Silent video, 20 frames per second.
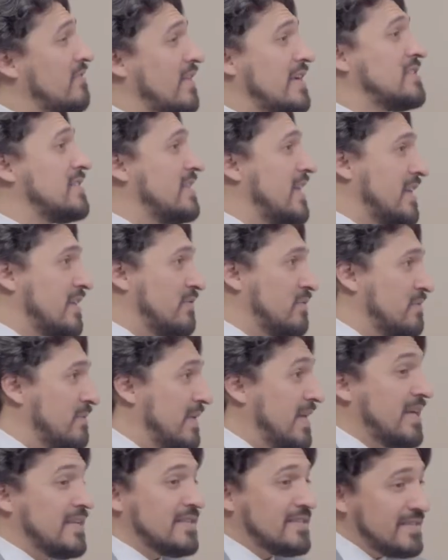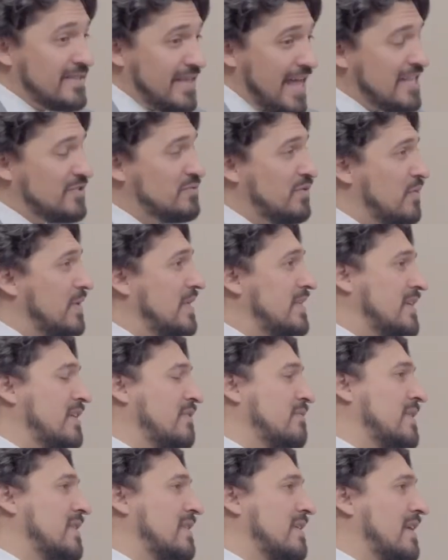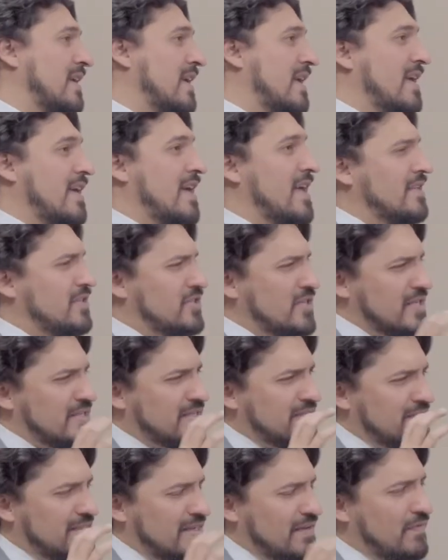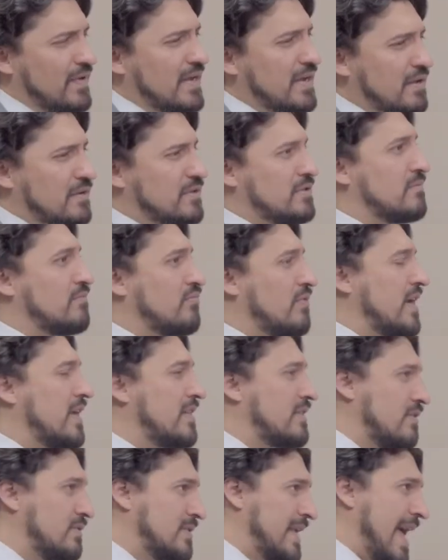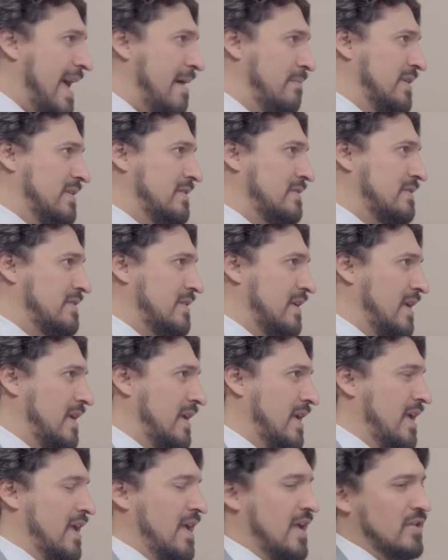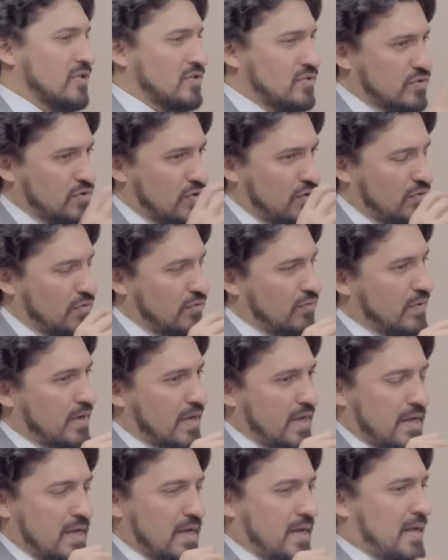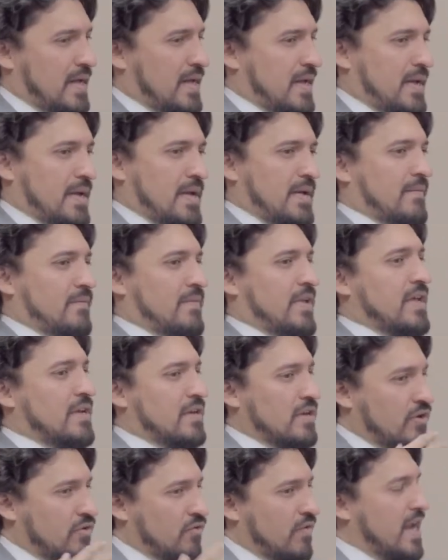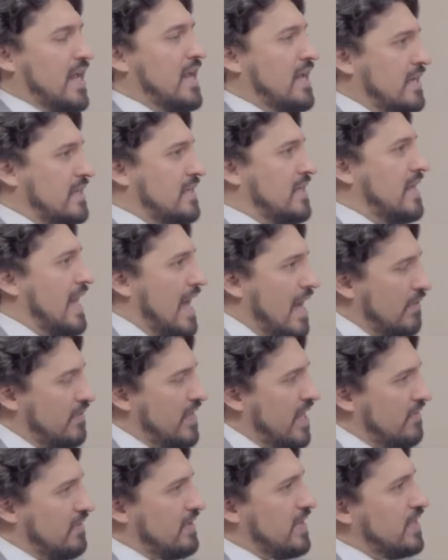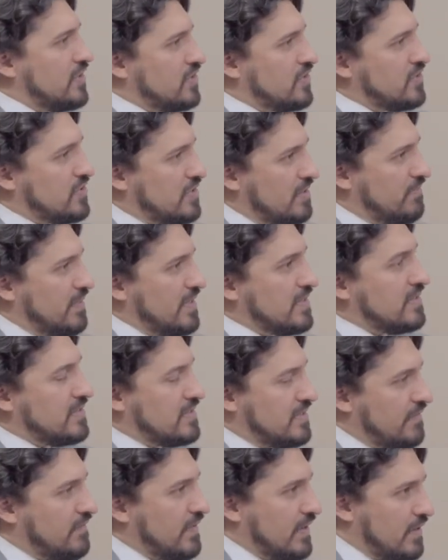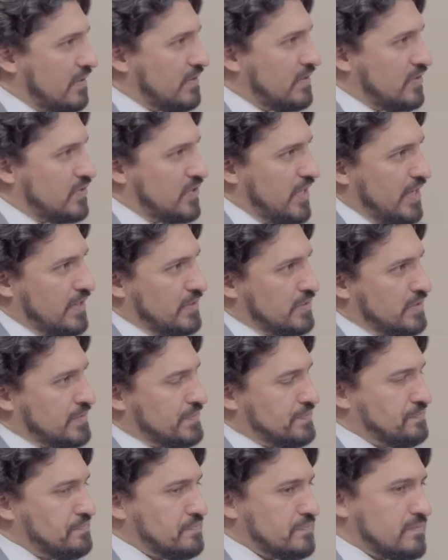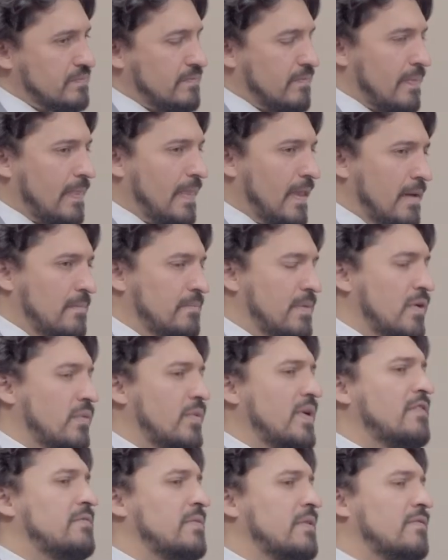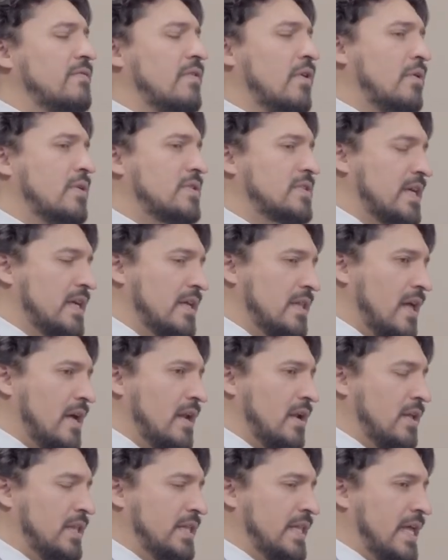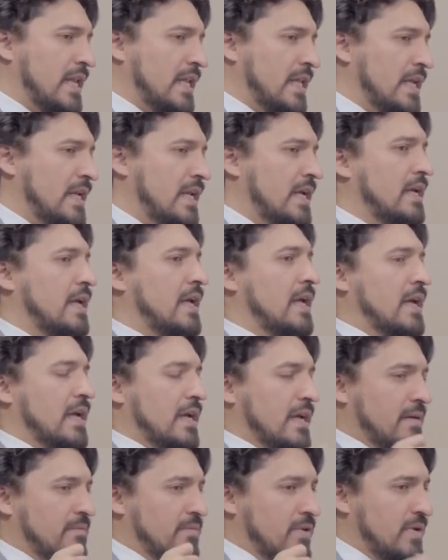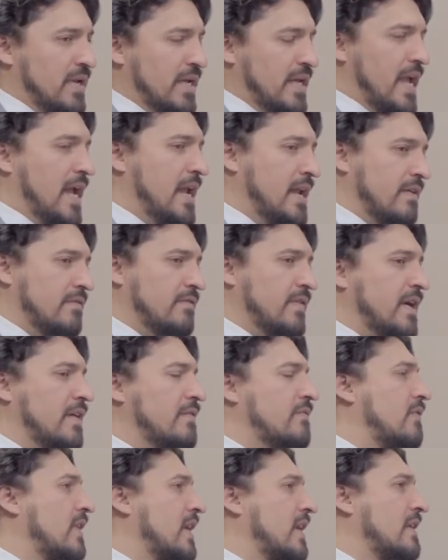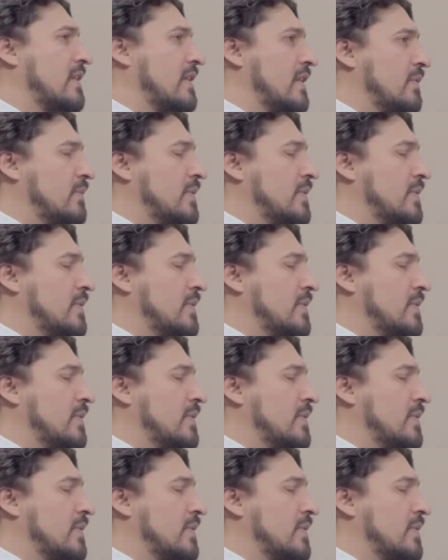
resonated mm. with me because mm. that's what we deal with. Mm. It's just difficult to break those habits. Mm. It's so ingrained in how that relationship is, it's difficult to change. But we've been focusing a lot on that, Lena, communicating very frequently